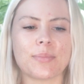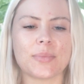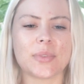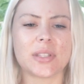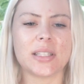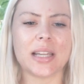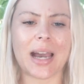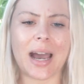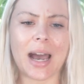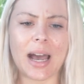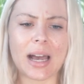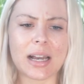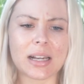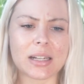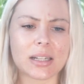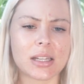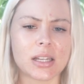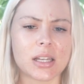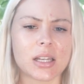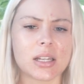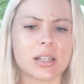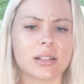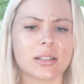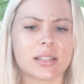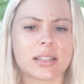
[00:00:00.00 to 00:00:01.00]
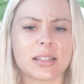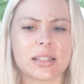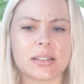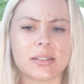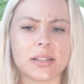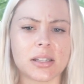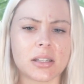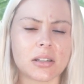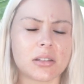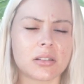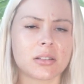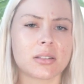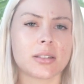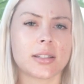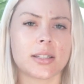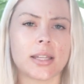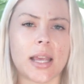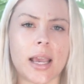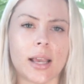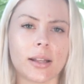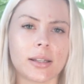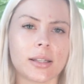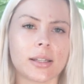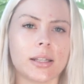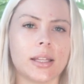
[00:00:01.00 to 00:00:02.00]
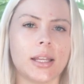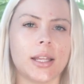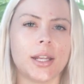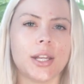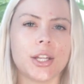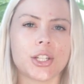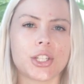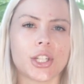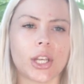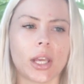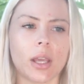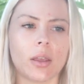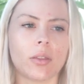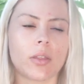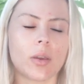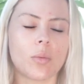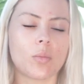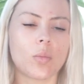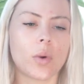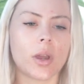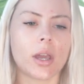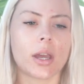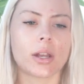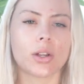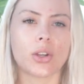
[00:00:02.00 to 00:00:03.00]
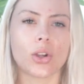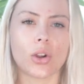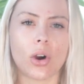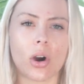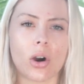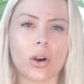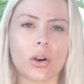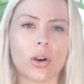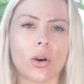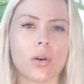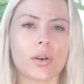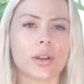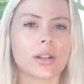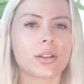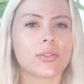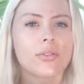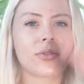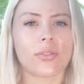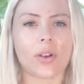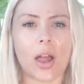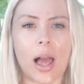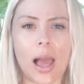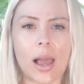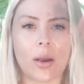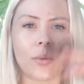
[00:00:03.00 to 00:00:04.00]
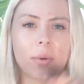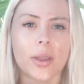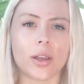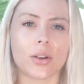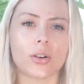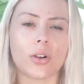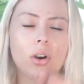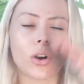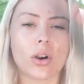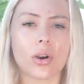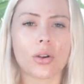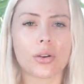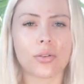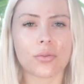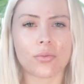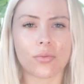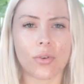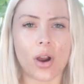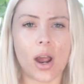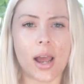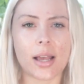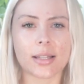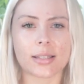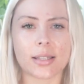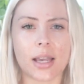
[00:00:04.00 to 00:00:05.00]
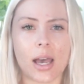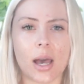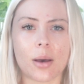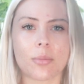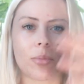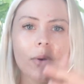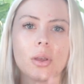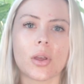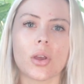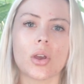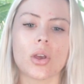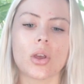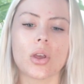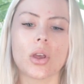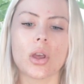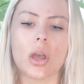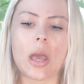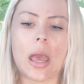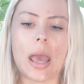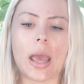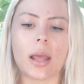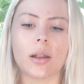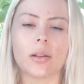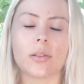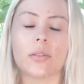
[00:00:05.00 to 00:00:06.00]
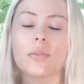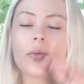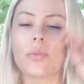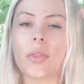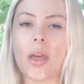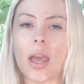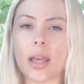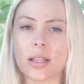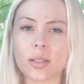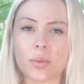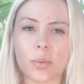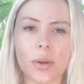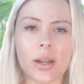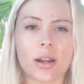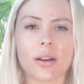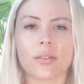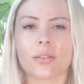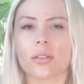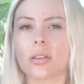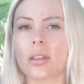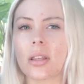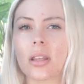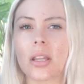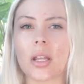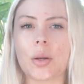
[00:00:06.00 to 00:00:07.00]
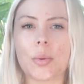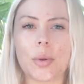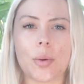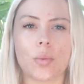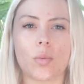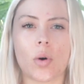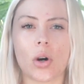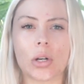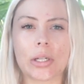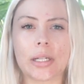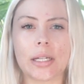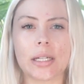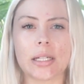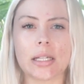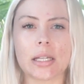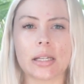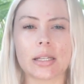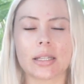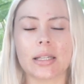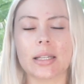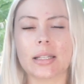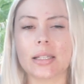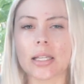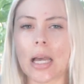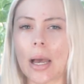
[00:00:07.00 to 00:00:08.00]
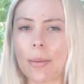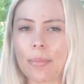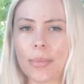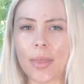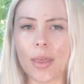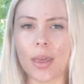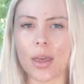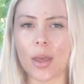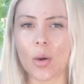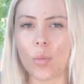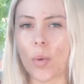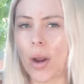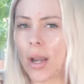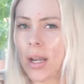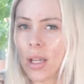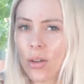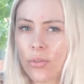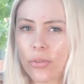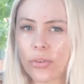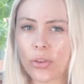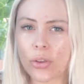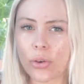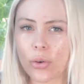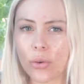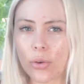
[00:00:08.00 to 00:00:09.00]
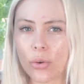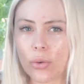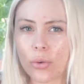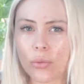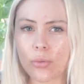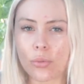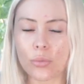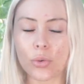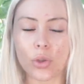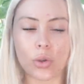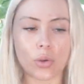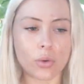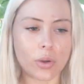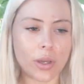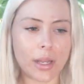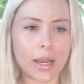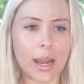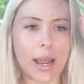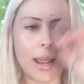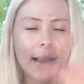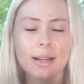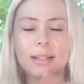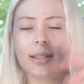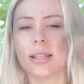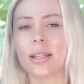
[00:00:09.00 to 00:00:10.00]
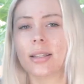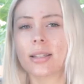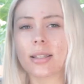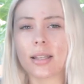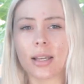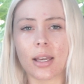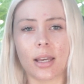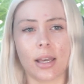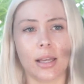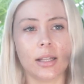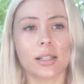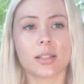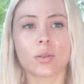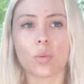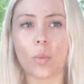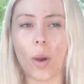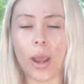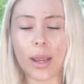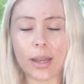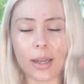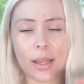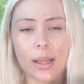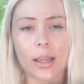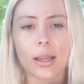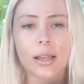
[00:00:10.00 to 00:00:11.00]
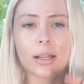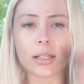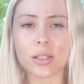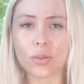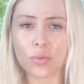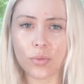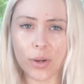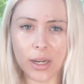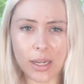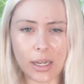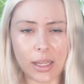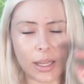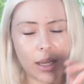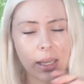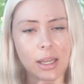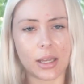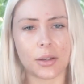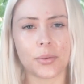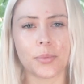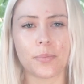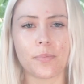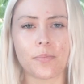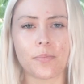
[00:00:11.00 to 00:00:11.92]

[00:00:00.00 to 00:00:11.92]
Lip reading: dark, still stagnant energy, then we are not going to fly, we are not going to rise up. And that's where everything that we want is. It's up there waiting for you. You can access it. It's waiting. It's ready.